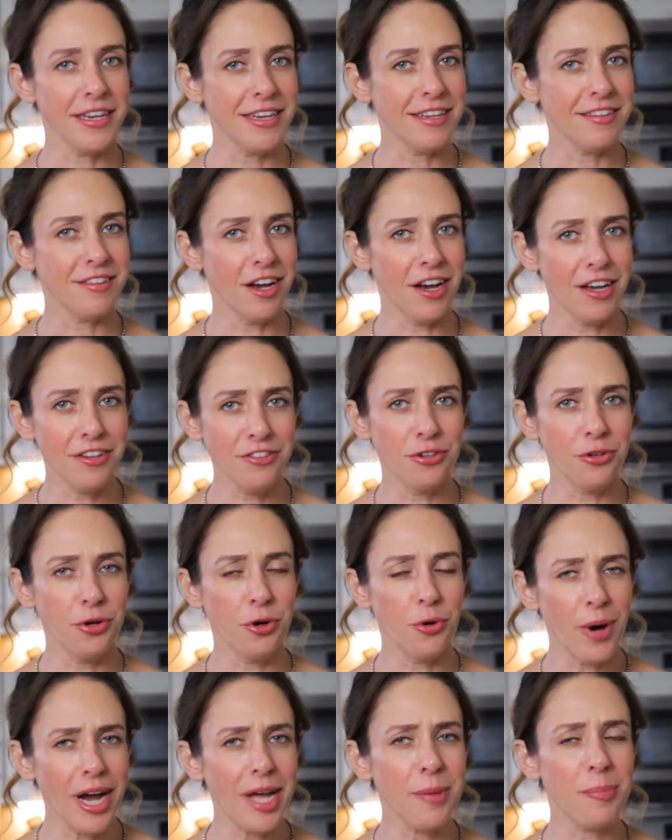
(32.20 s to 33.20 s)
it is also
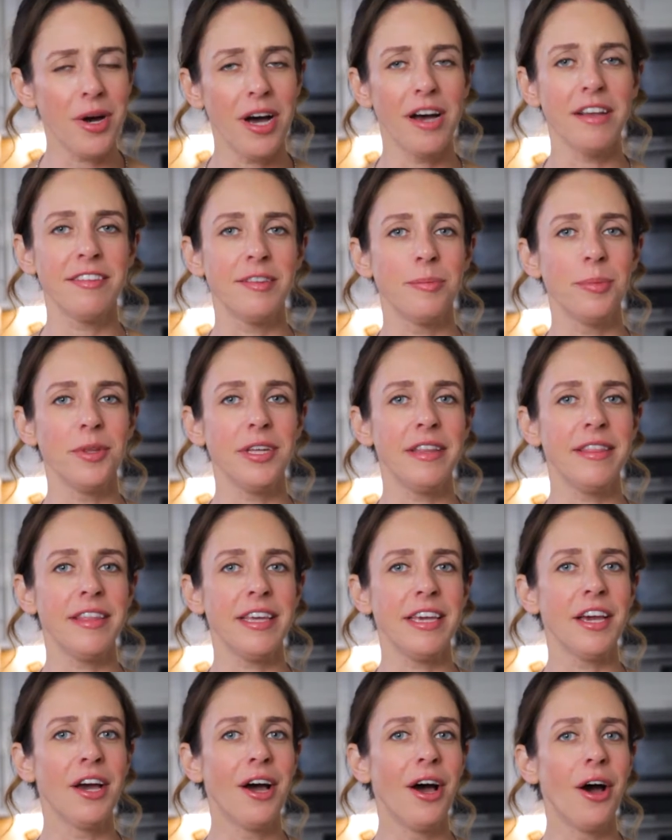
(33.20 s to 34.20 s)
quite possibly
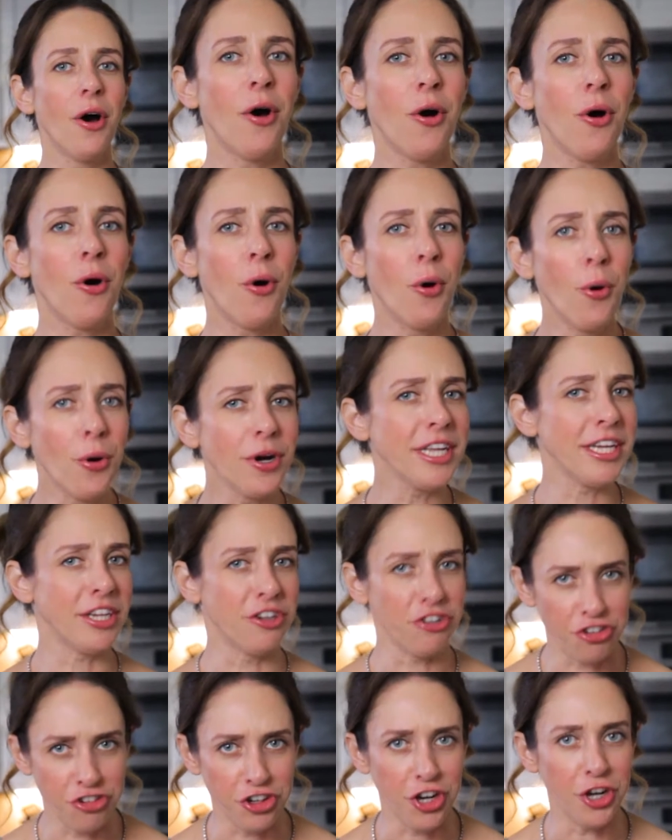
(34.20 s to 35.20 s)
the horniest
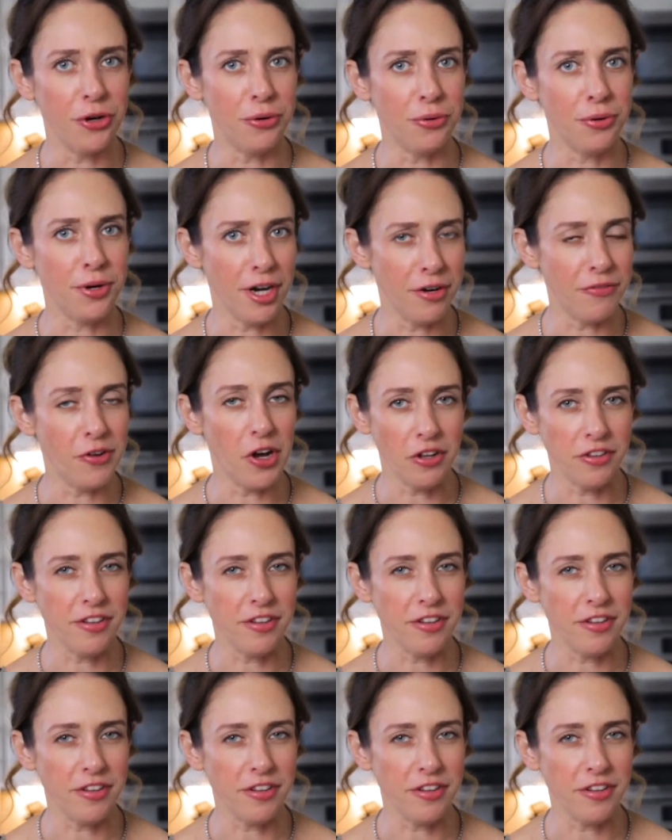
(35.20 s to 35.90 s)
show of all